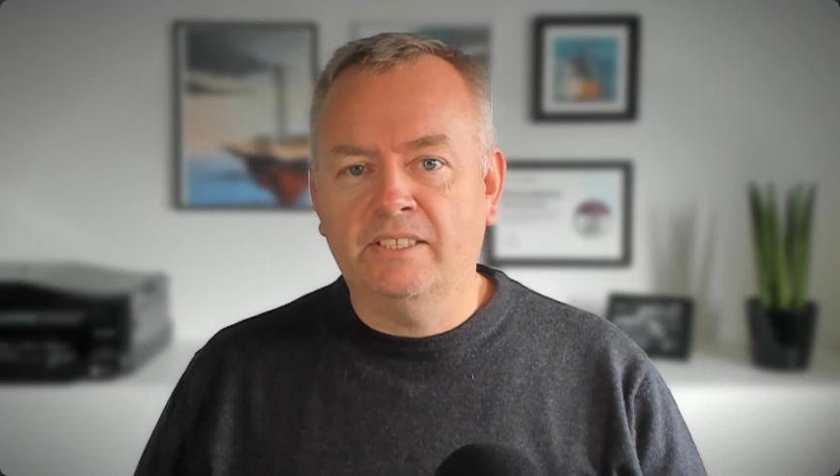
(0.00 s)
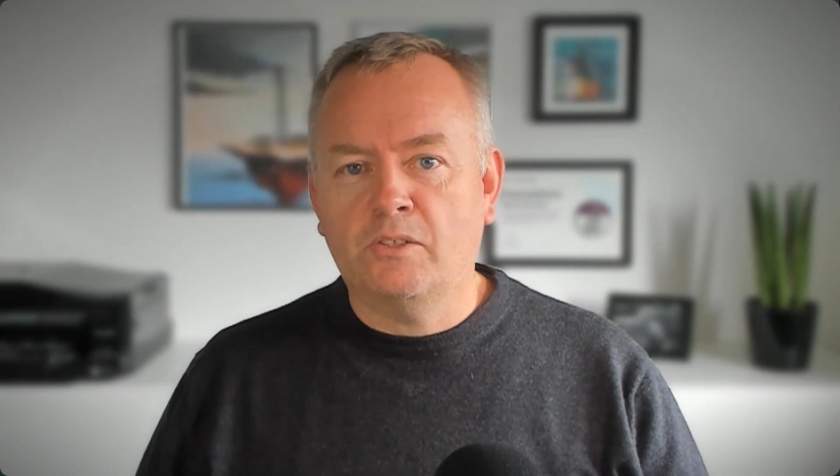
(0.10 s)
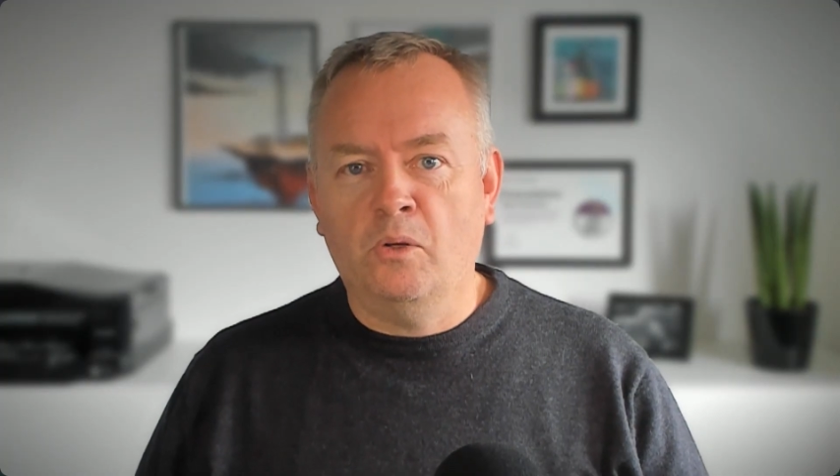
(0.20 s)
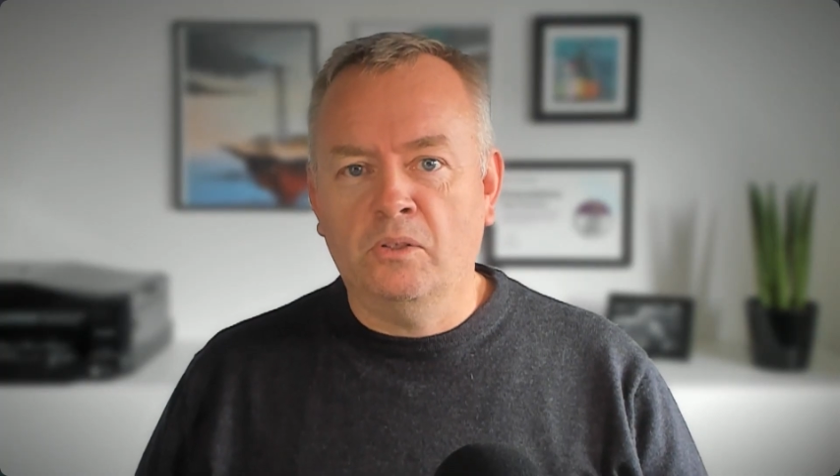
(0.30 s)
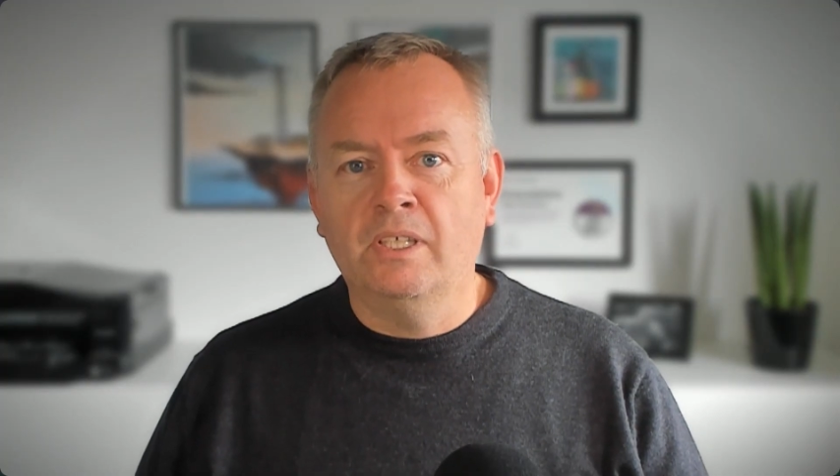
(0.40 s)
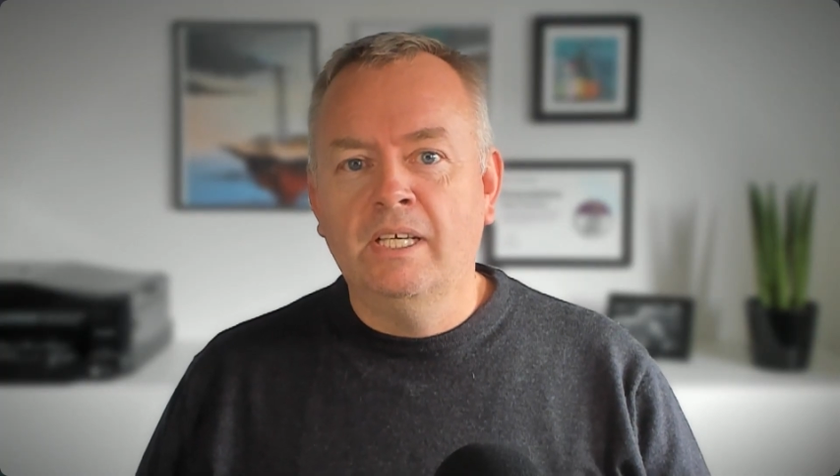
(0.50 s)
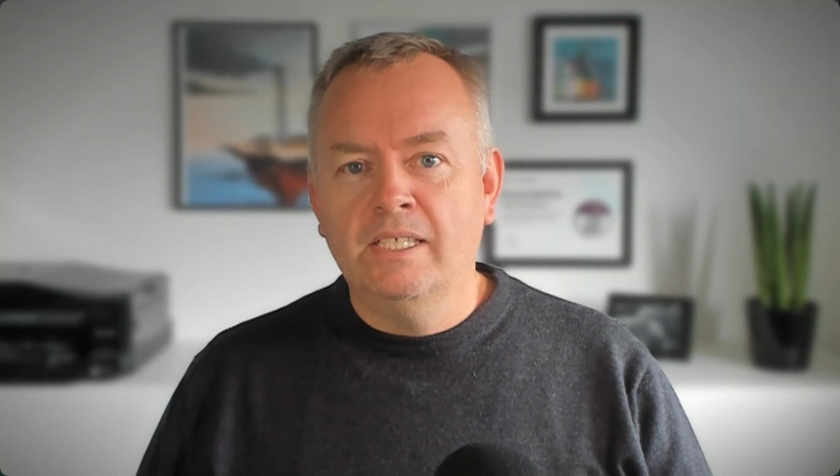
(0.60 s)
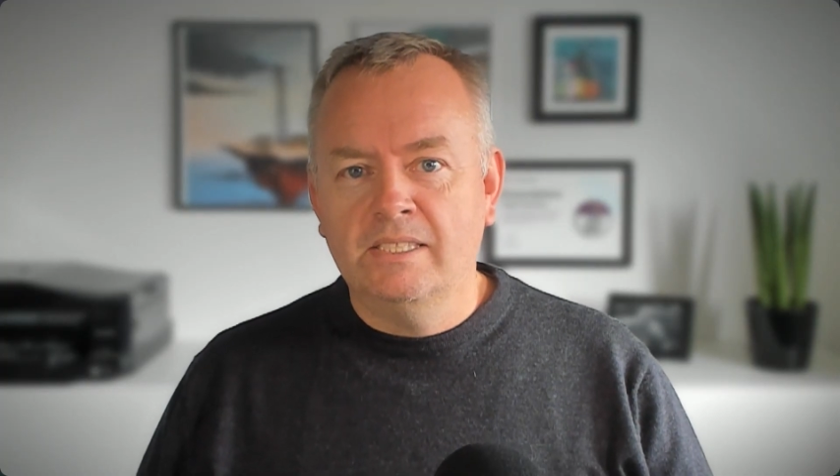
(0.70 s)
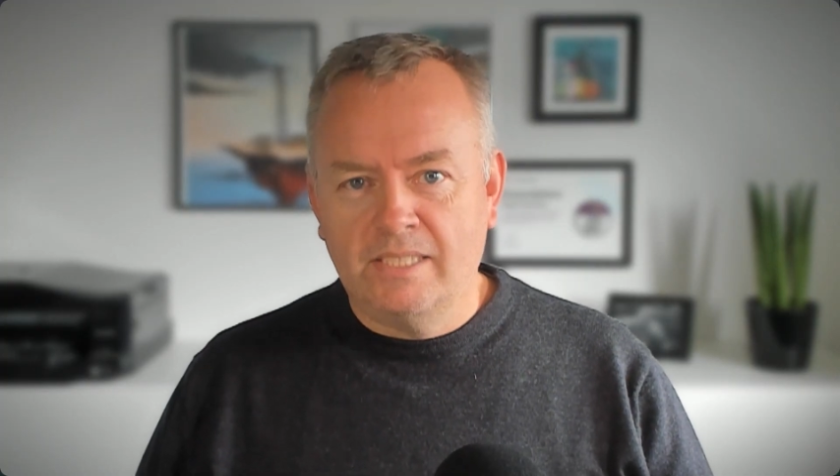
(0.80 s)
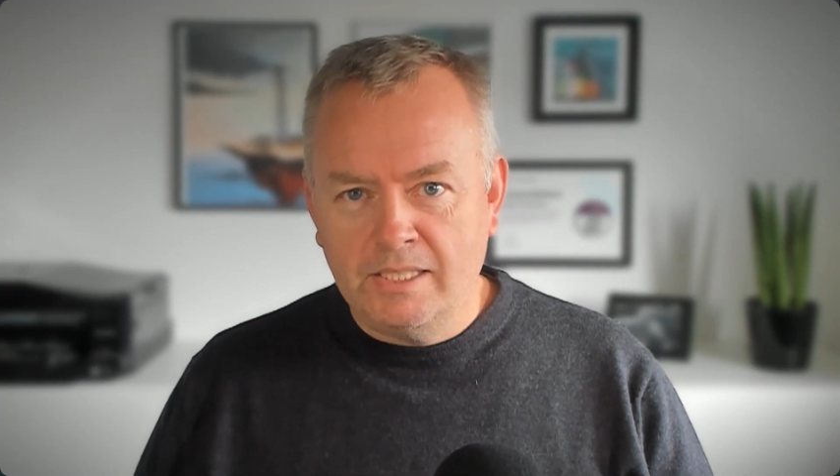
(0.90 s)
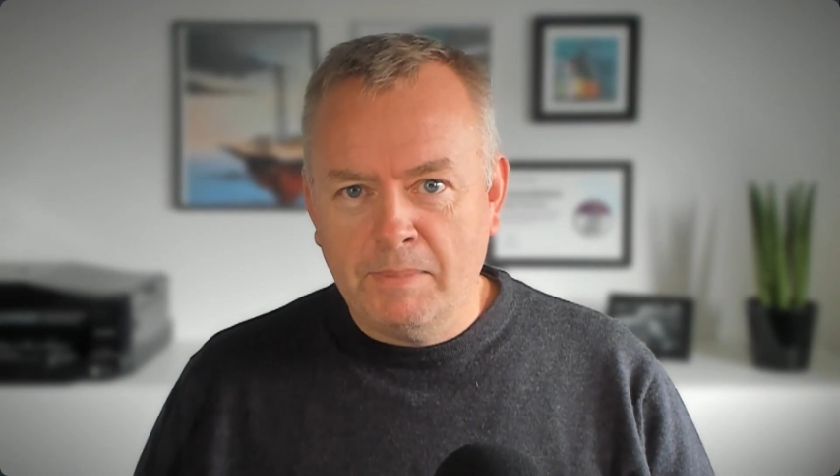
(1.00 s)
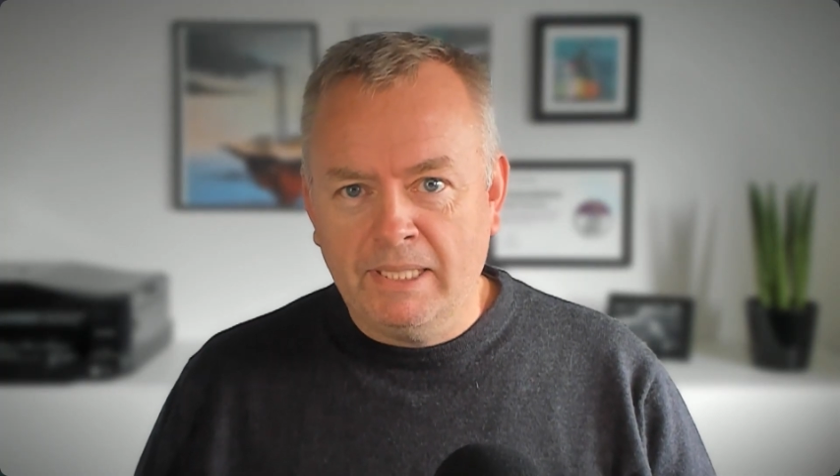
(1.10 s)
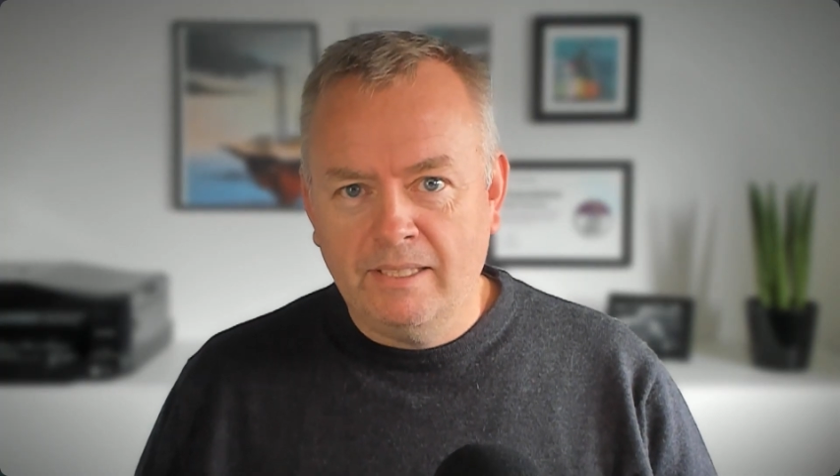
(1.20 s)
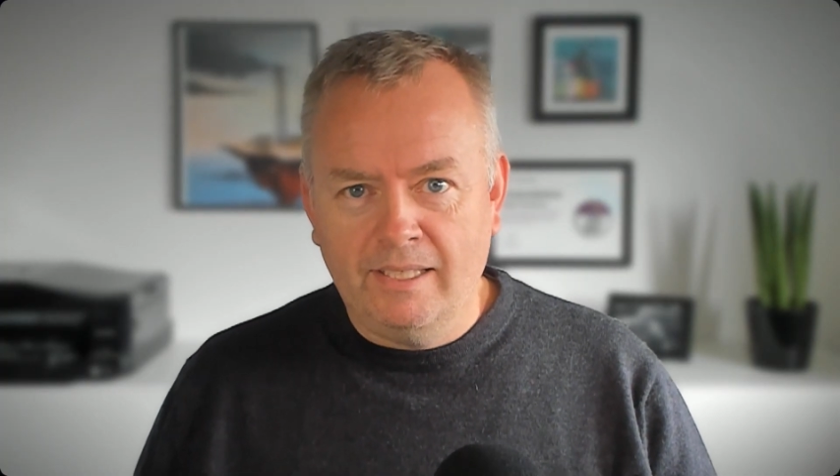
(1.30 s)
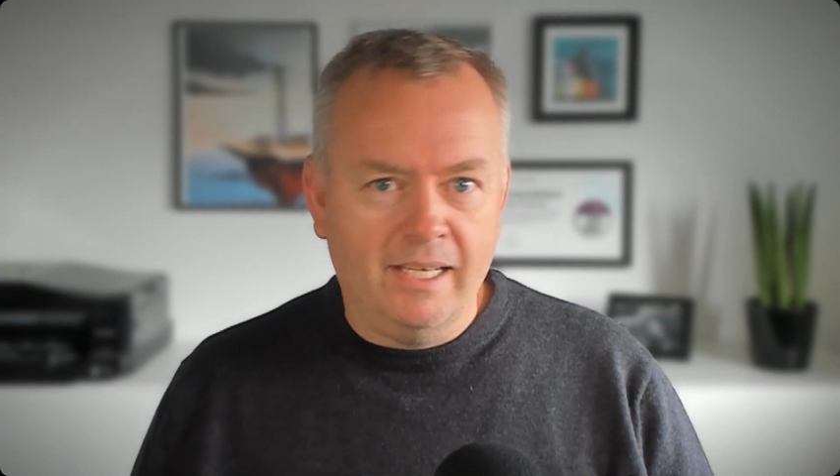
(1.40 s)
It's called
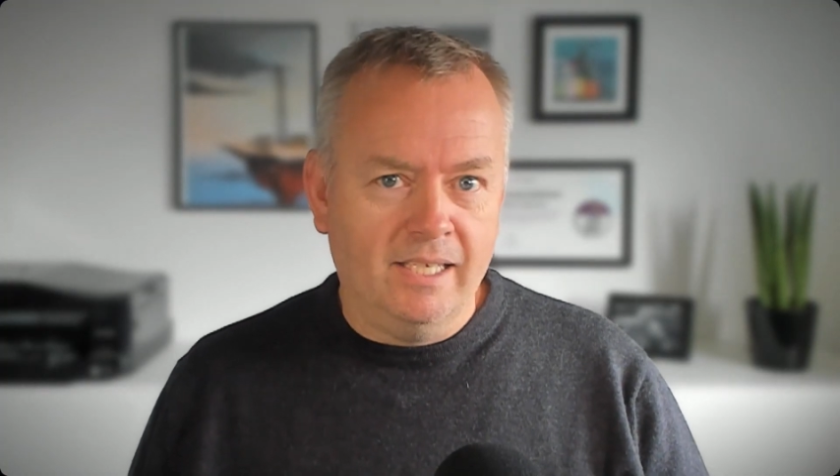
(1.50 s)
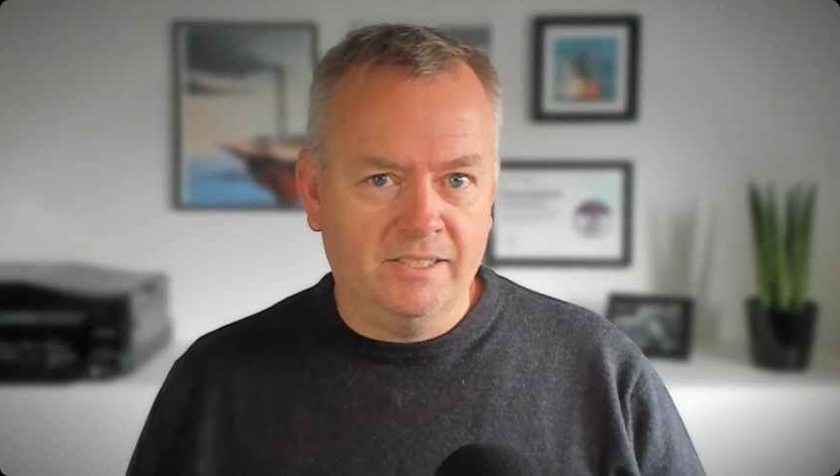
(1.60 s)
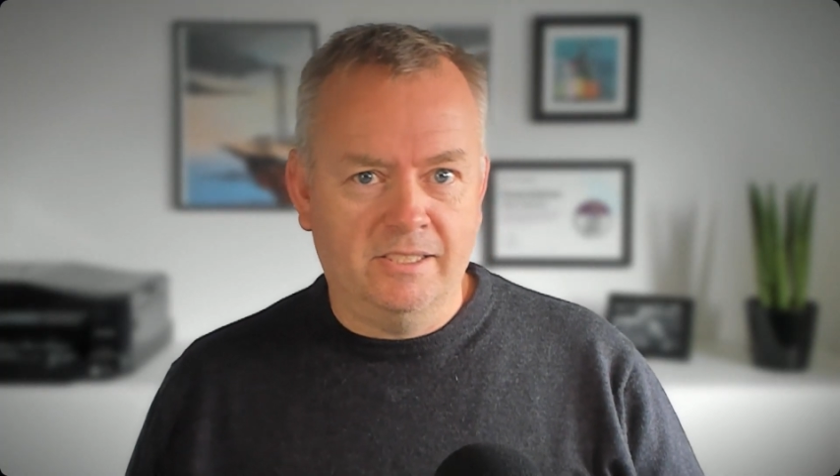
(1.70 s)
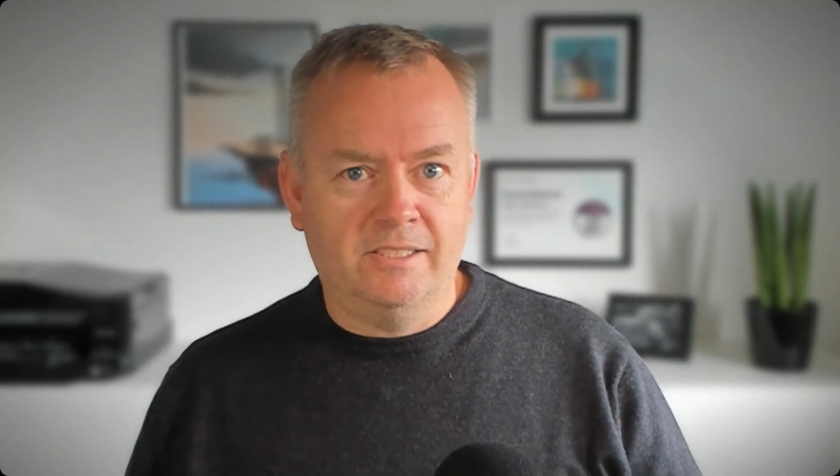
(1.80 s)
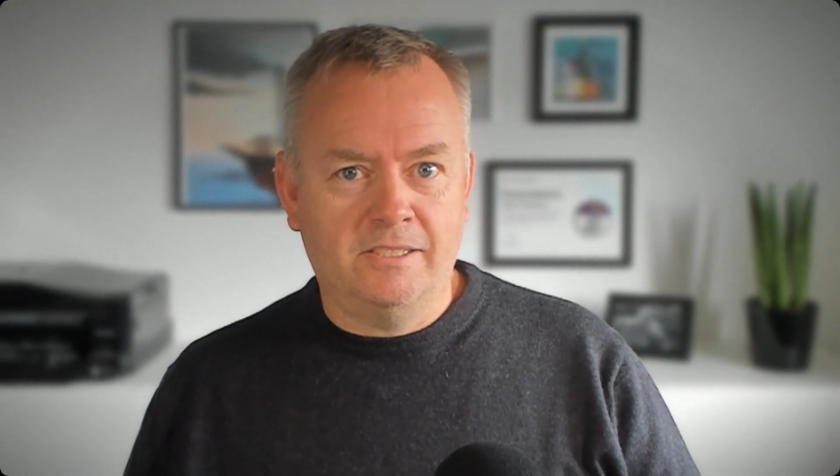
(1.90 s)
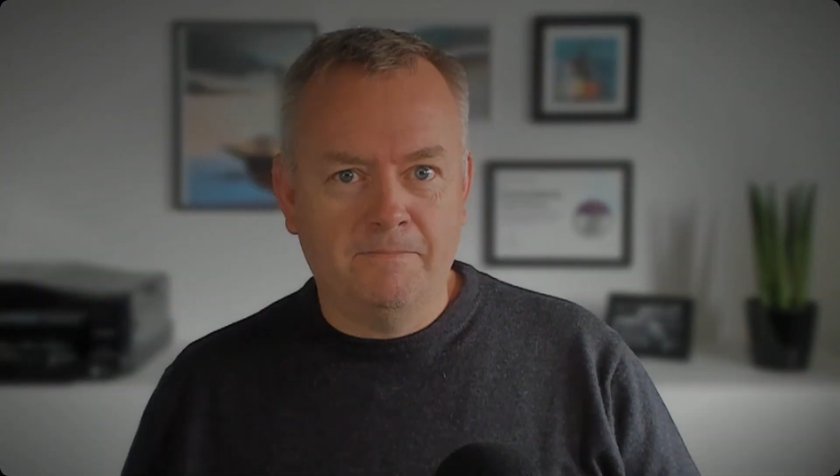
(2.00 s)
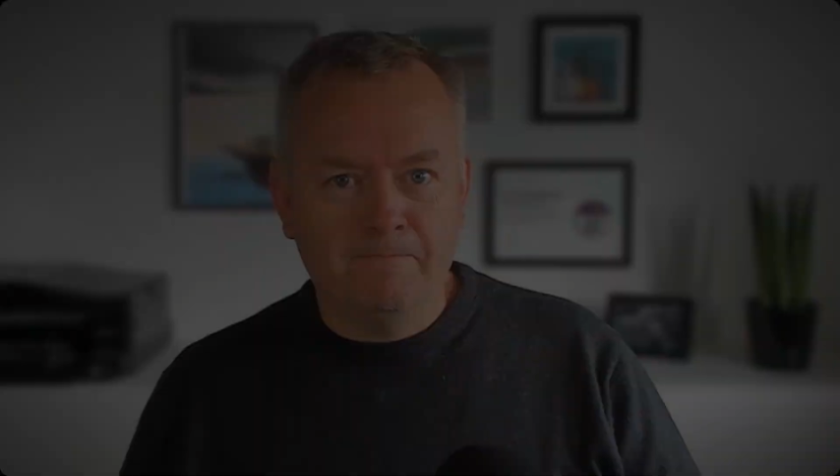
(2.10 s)
sentiment analysis.